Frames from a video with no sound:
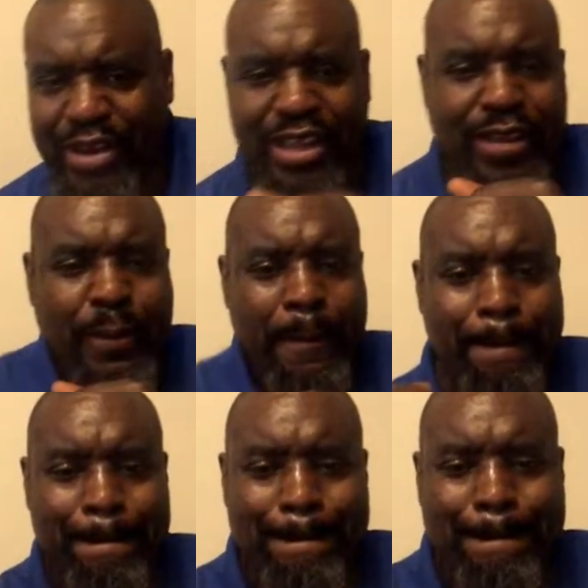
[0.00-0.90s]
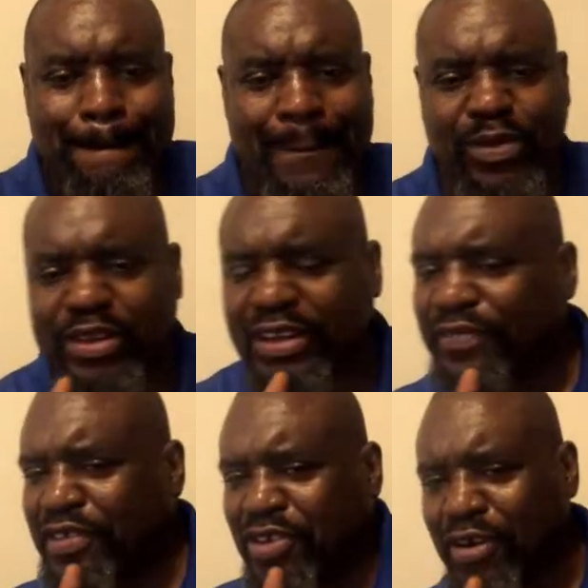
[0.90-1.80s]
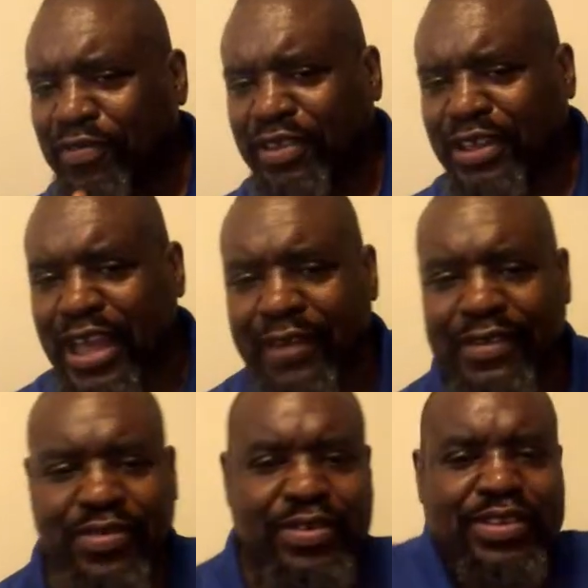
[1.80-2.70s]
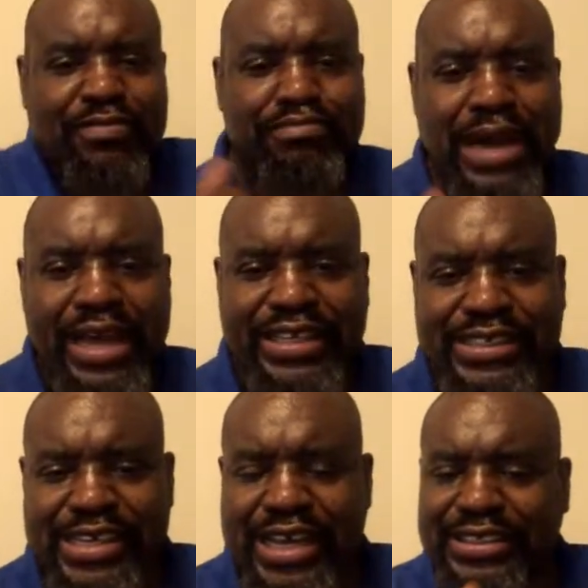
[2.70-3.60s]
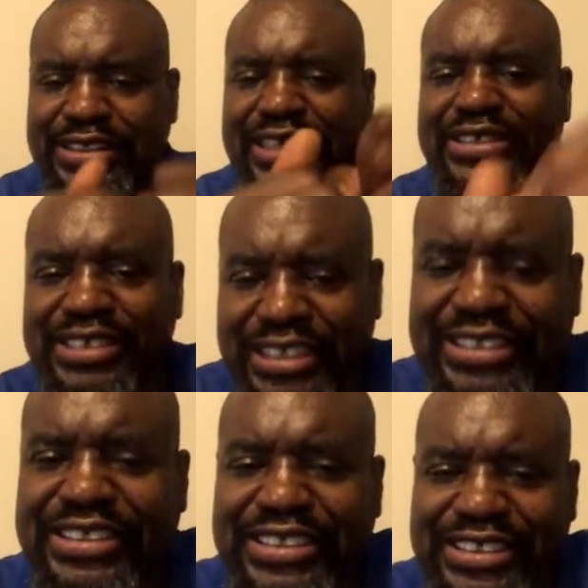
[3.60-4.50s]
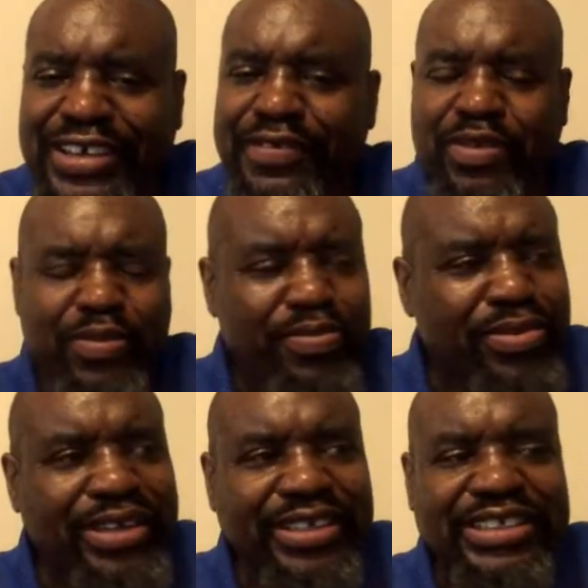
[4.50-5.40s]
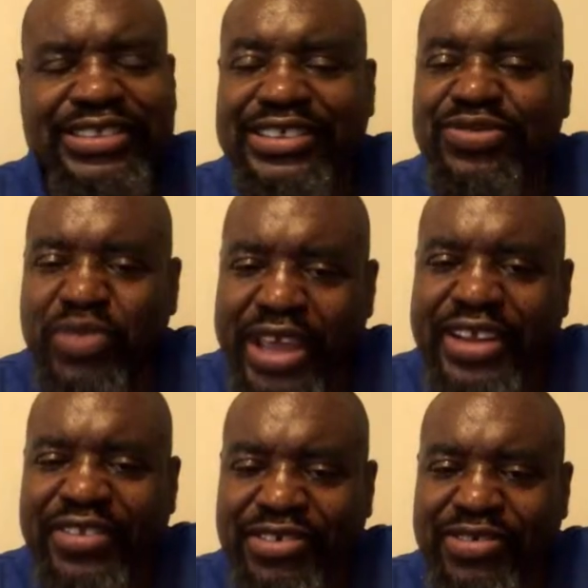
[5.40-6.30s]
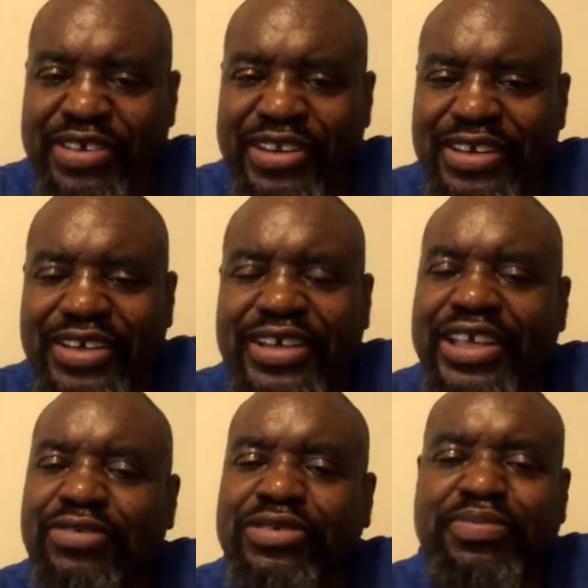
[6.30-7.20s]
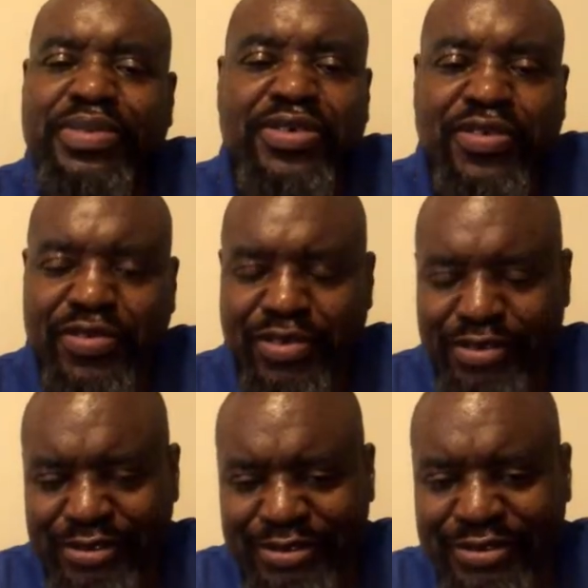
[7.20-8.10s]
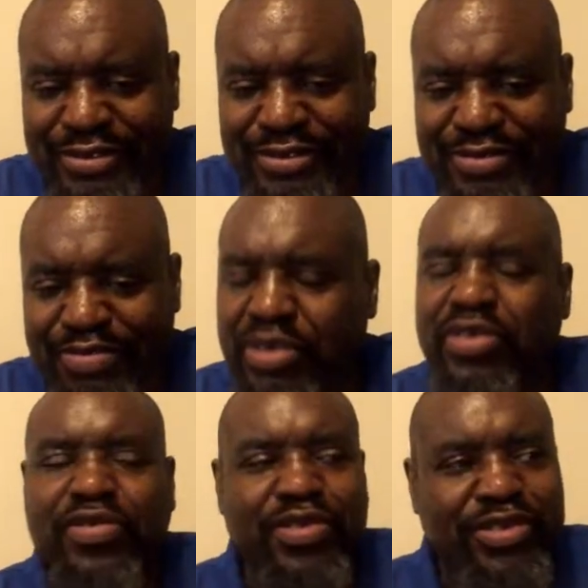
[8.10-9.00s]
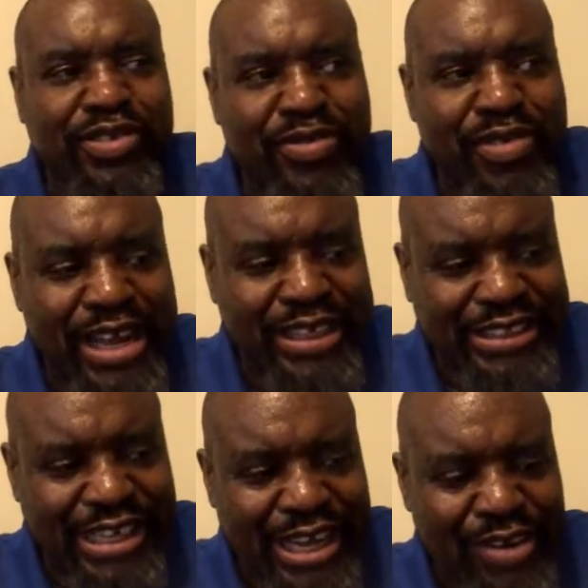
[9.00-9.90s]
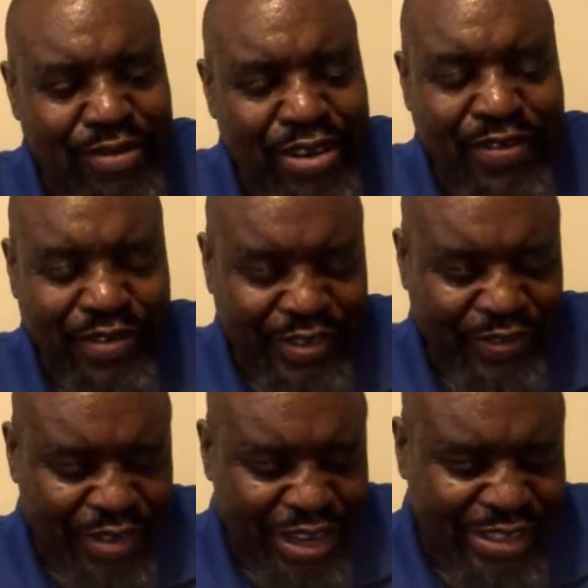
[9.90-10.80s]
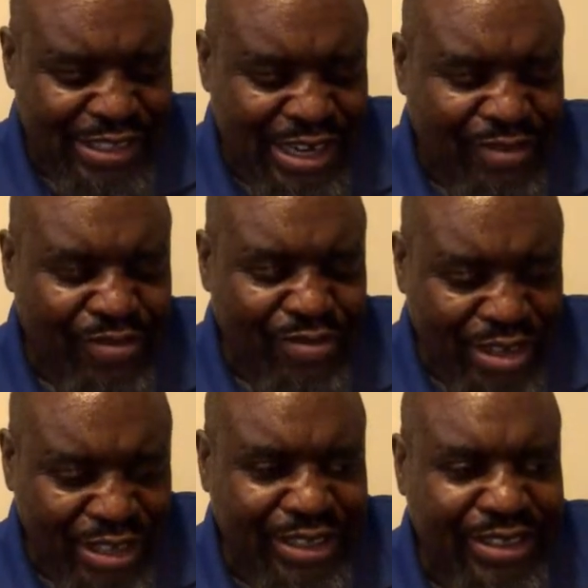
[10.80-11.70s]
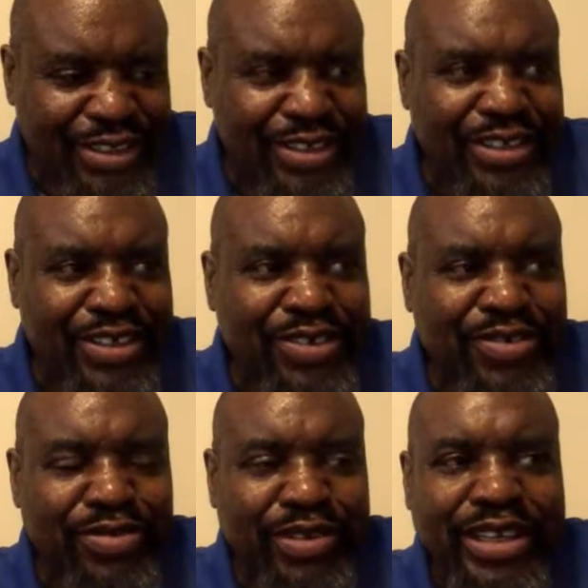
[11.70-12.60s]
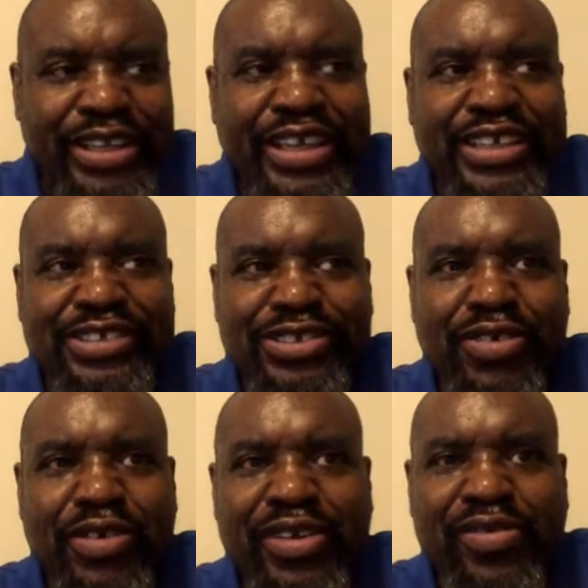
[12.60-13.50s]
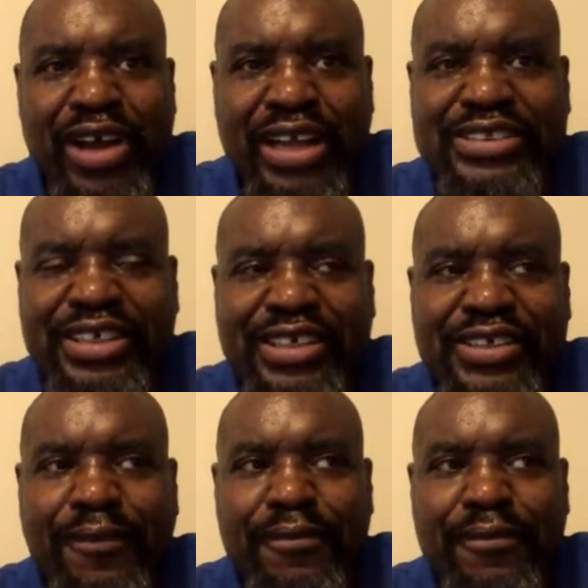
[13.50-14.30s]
when he was lifting you off the canvas with them body shots. That's the stuff he would put his weight into it. He was beautiful, beautiful to watch. One of his fights that I really enjoyed watching.